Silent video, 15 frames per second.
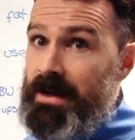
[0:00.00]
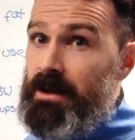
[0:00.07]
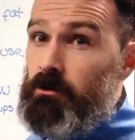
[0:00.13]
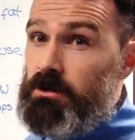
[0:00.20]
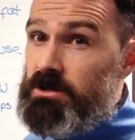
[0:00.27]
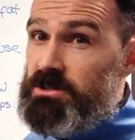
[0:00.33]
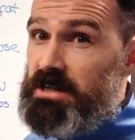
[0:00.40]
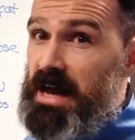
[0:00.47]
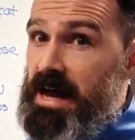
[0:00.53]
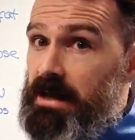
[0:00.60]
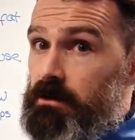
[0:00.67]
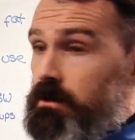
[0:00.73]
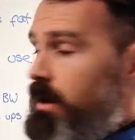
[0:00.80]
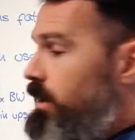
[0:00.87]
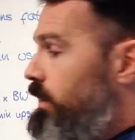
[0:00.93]
Now
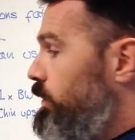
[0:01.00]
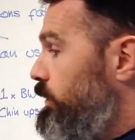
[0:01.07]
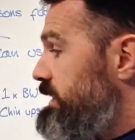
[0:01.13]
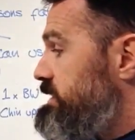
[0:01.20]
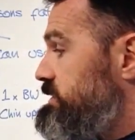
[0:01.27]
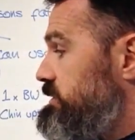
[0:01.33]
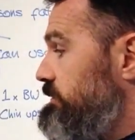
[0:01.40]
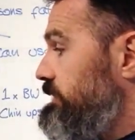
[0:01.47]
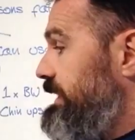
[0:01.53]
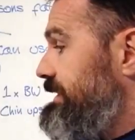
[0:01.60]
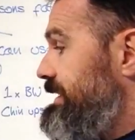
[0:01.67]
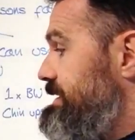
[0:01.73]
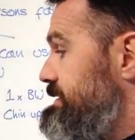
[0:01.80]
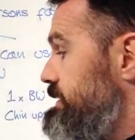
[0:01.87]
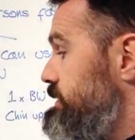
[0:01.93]
understand, with stuff
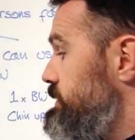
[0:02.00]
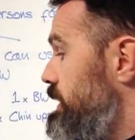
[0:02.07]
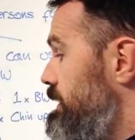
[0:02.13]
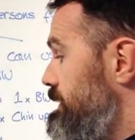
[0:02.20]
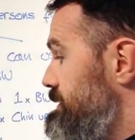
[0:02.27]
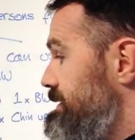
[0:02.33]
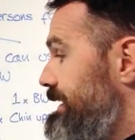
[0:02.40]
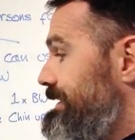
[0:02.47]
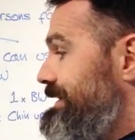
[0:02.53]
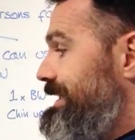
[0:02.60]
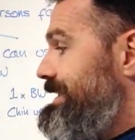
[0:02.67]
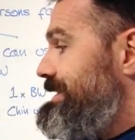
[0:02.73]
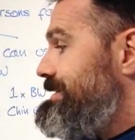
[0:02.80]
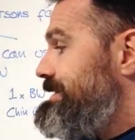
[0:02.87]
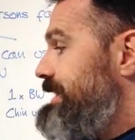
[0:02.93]
like this and targets like
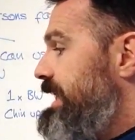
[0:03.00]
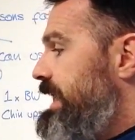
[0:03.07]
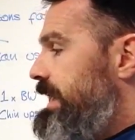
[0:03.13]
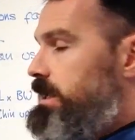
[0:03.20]
these,